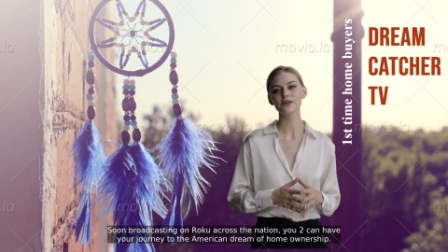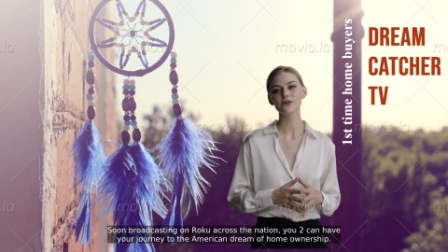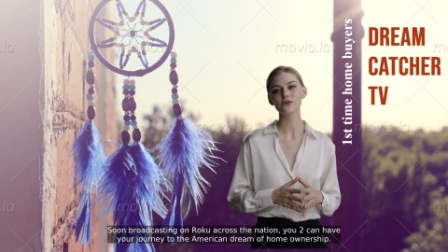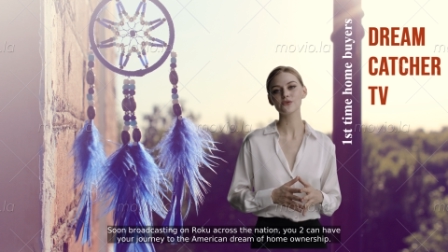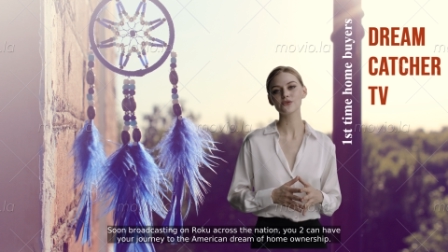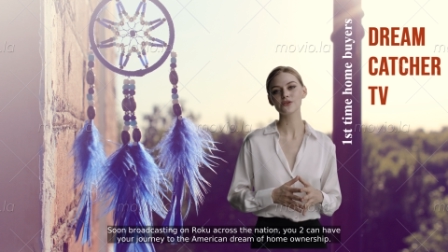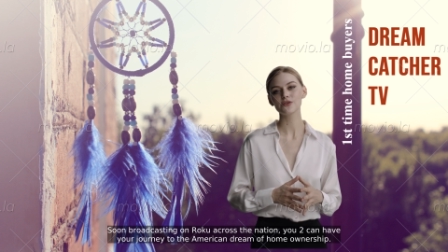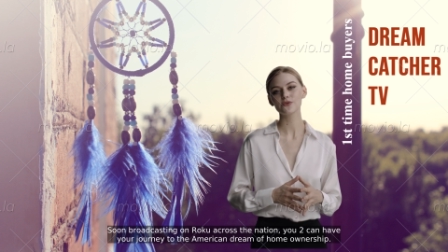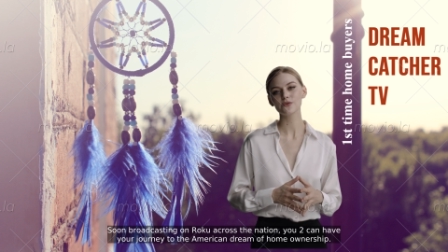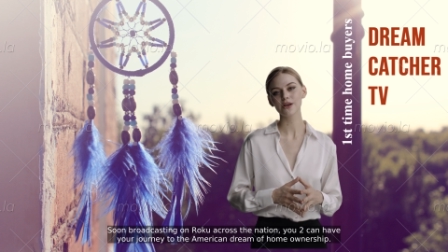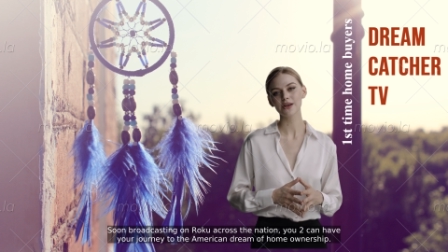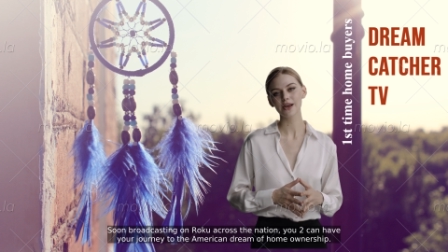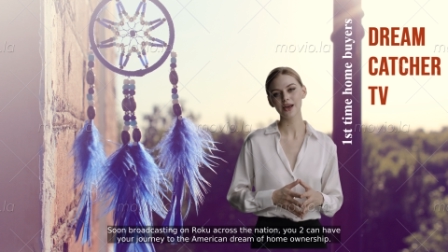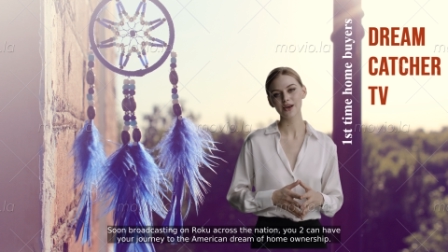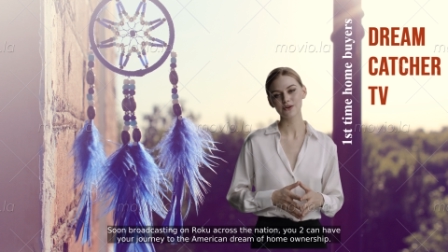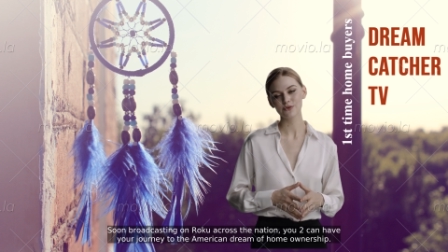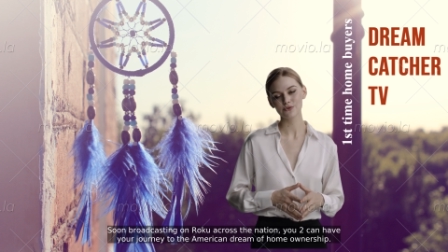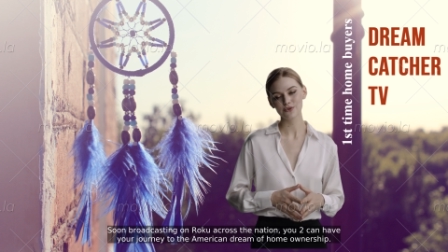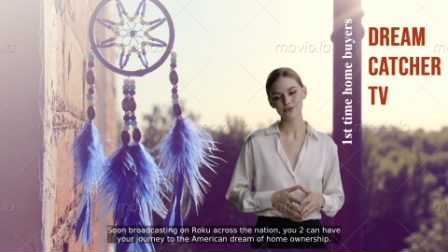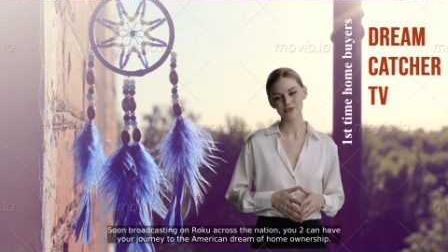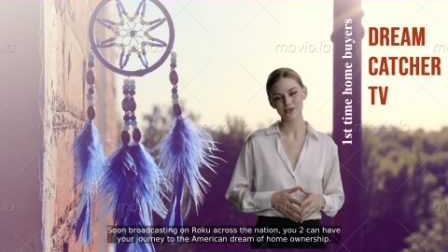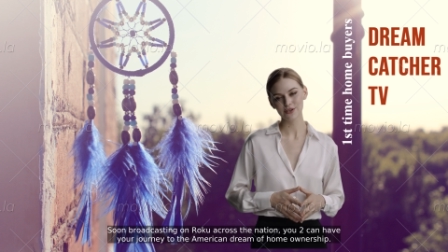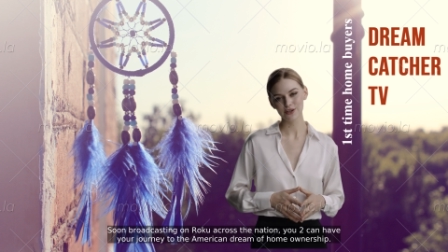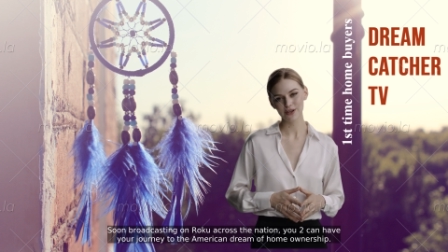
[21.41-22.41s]
you too can
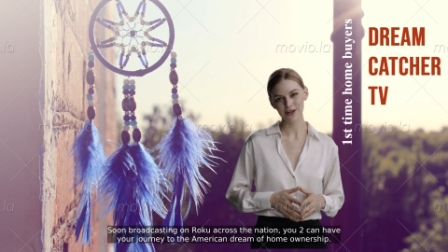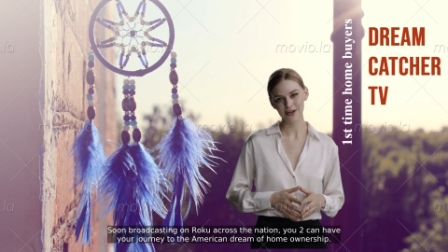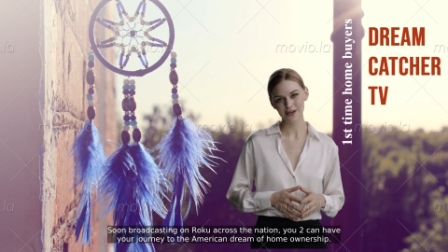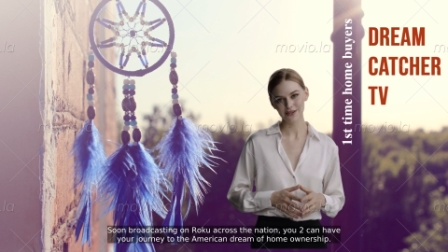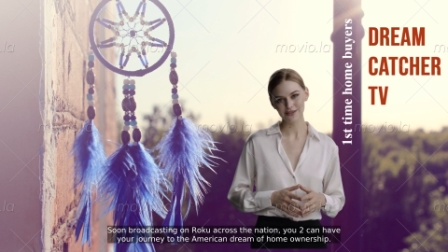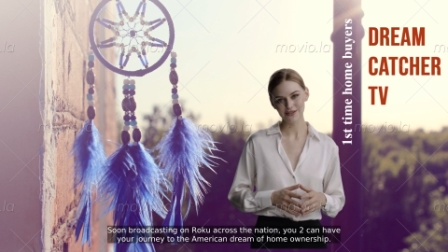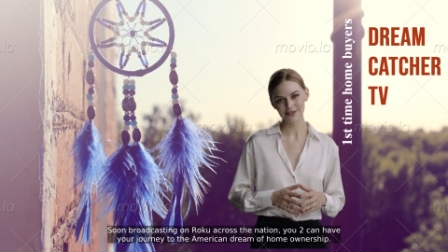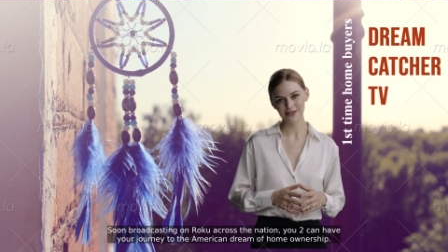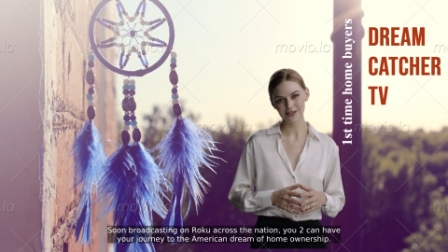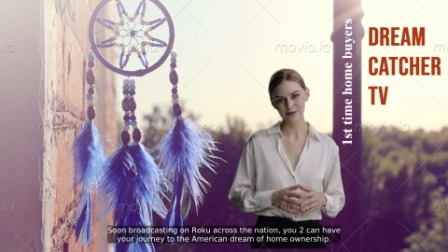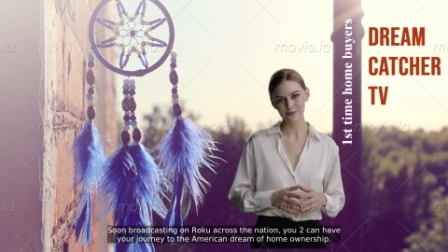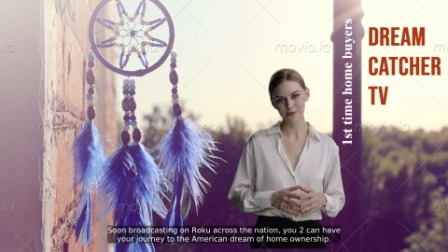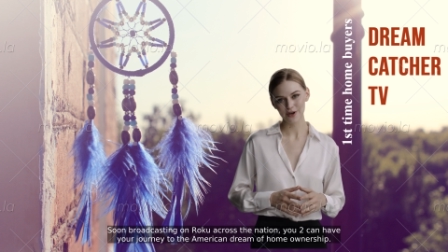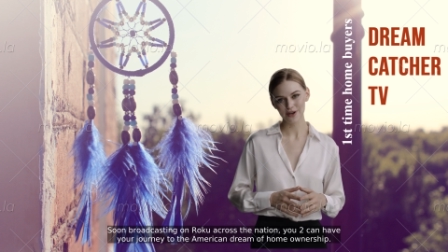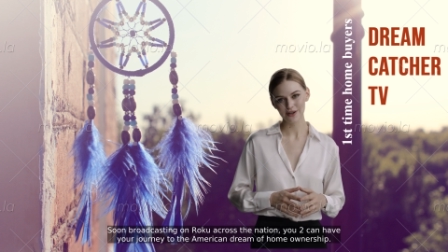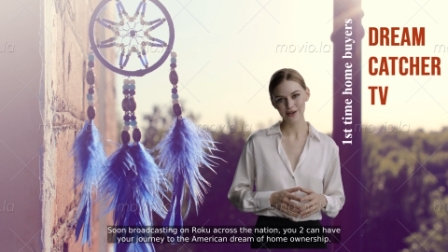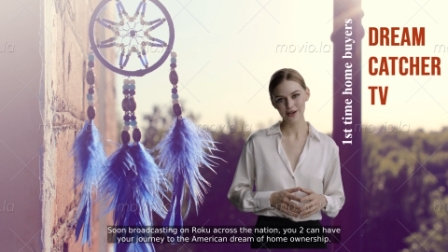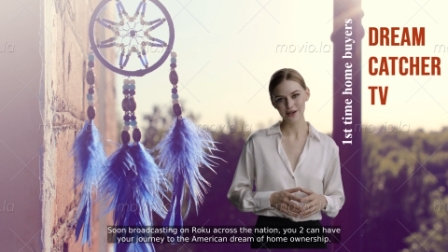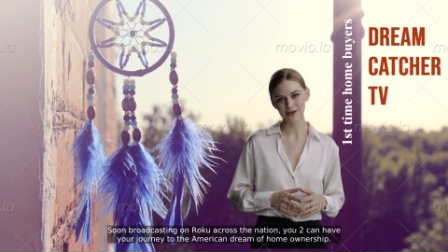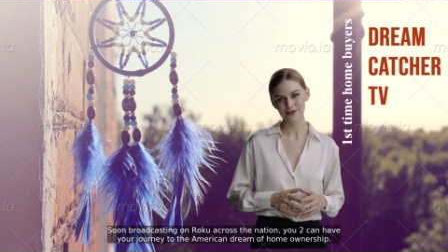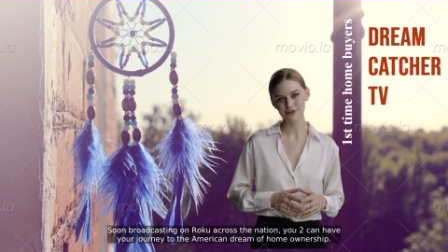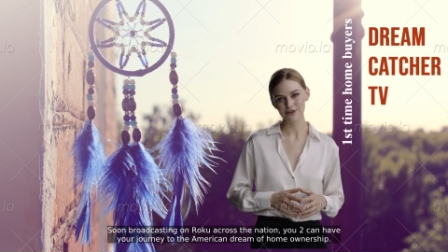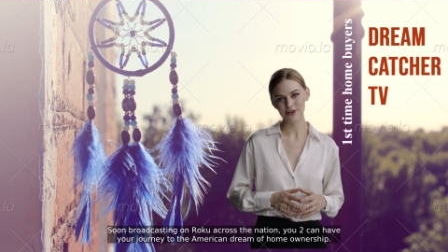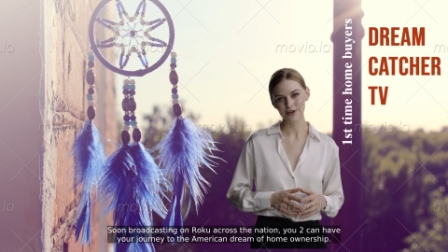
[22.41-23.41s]
have your journey to the
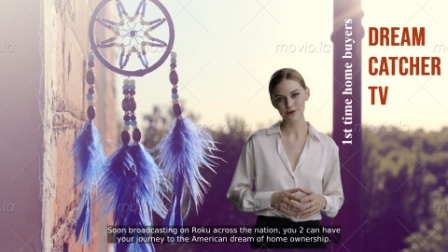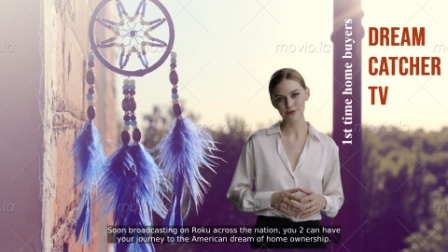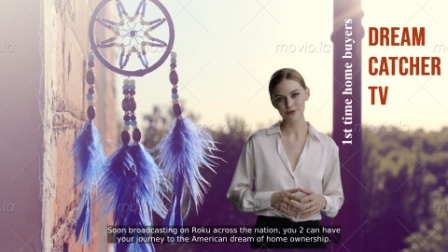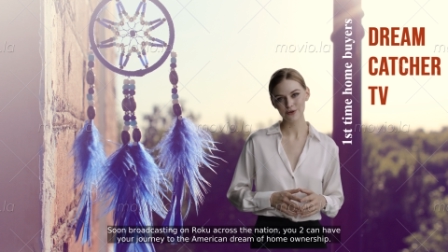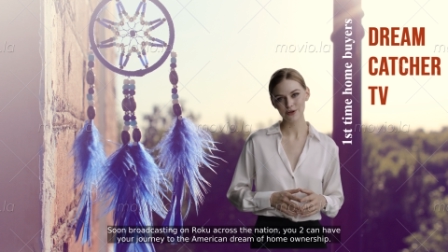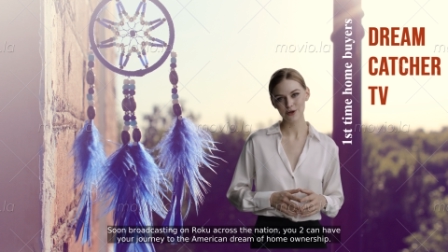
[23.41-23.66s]
American dream